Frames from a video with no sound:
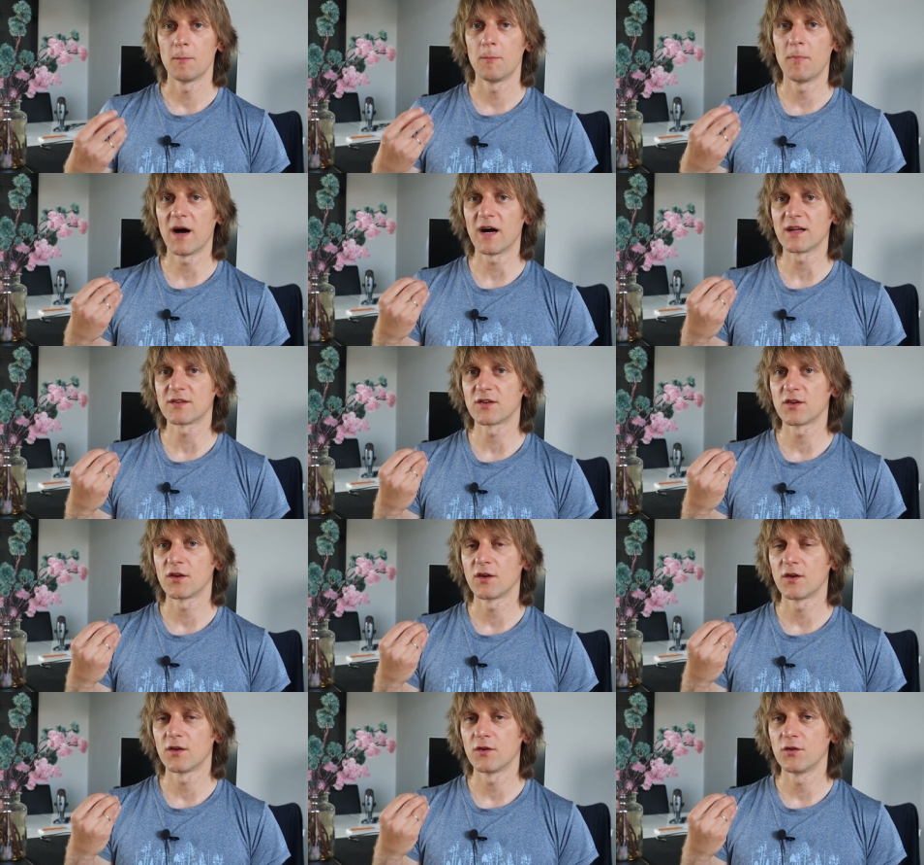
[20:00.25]

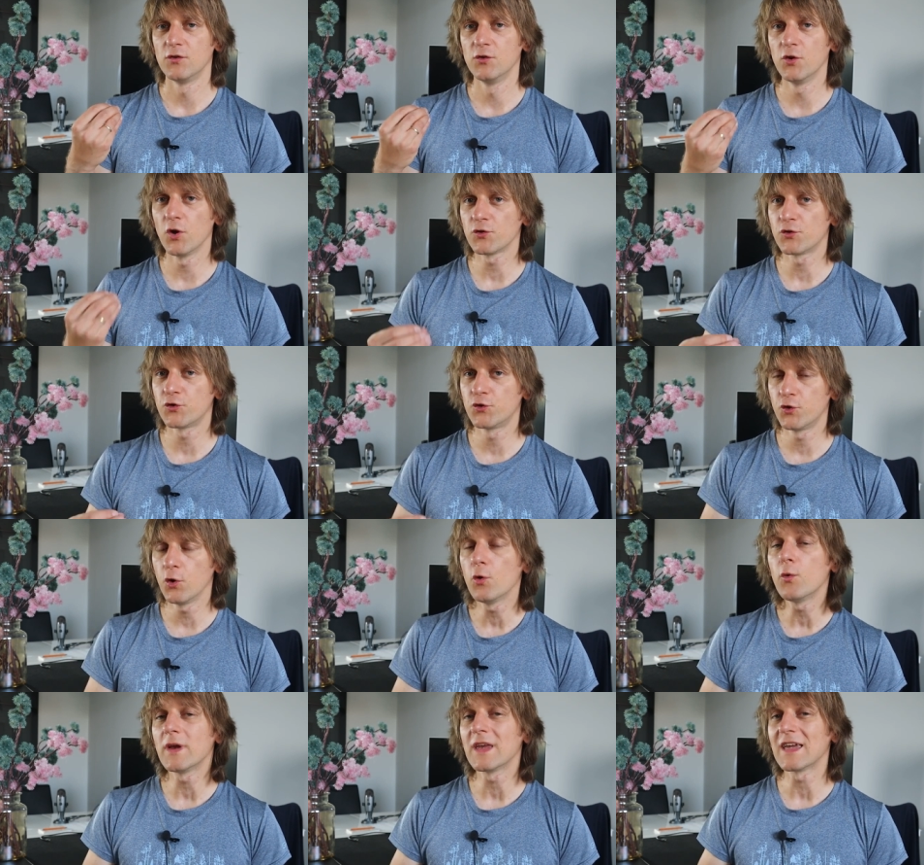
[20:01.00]
but
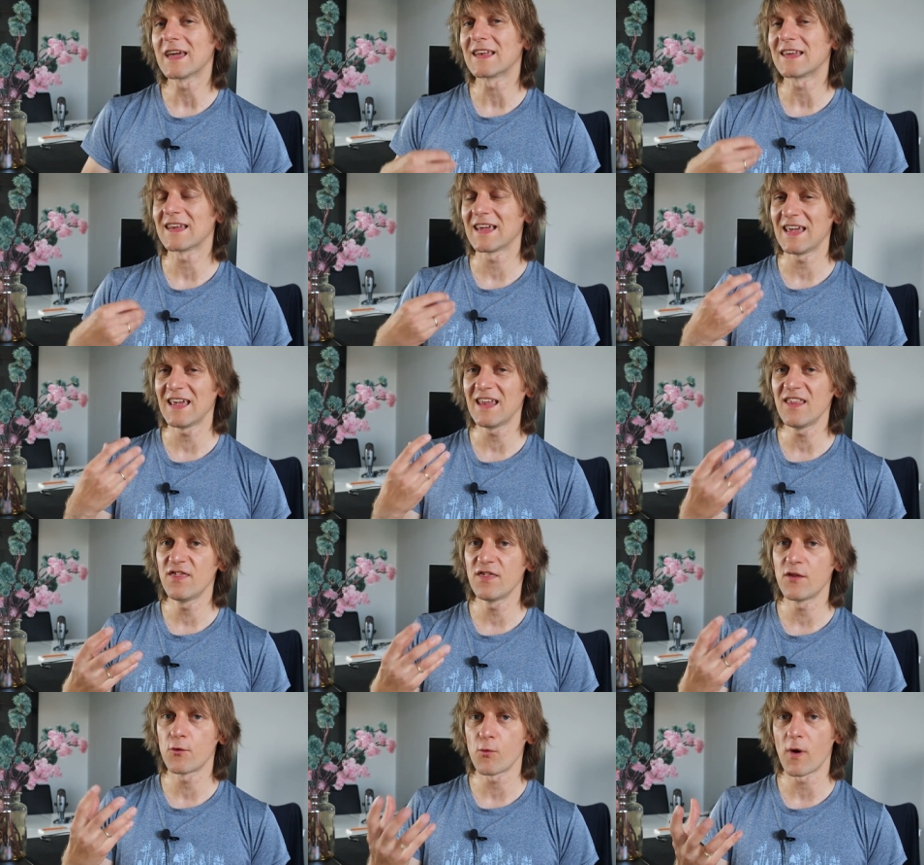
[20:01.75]
not doing it
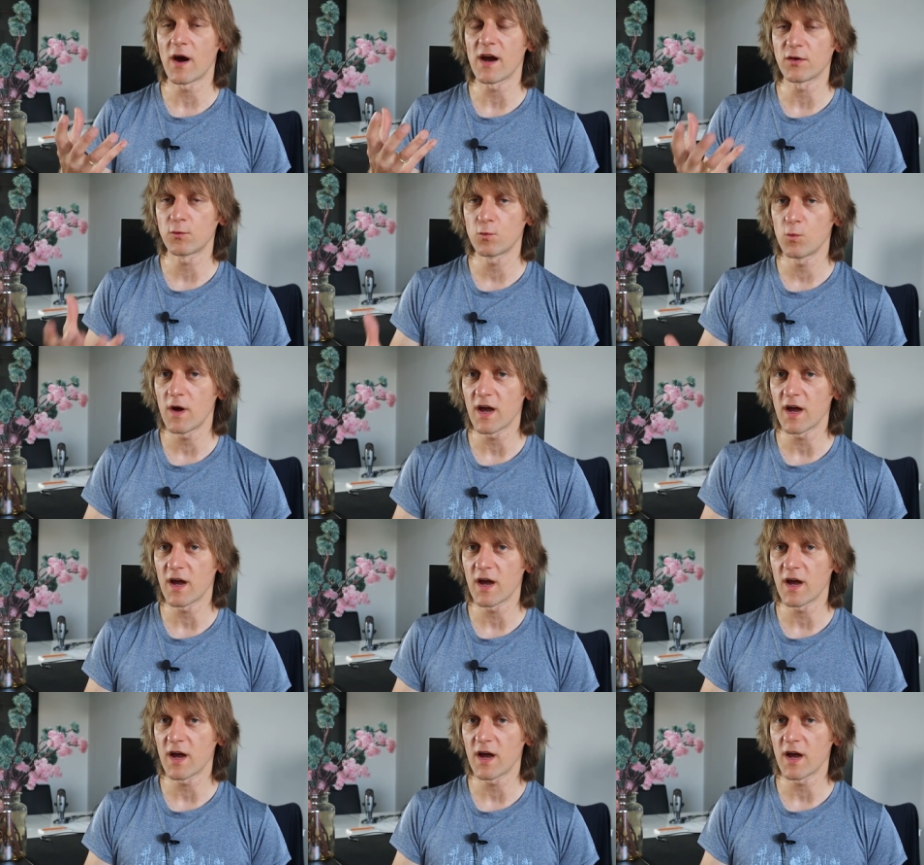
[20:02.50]
in the right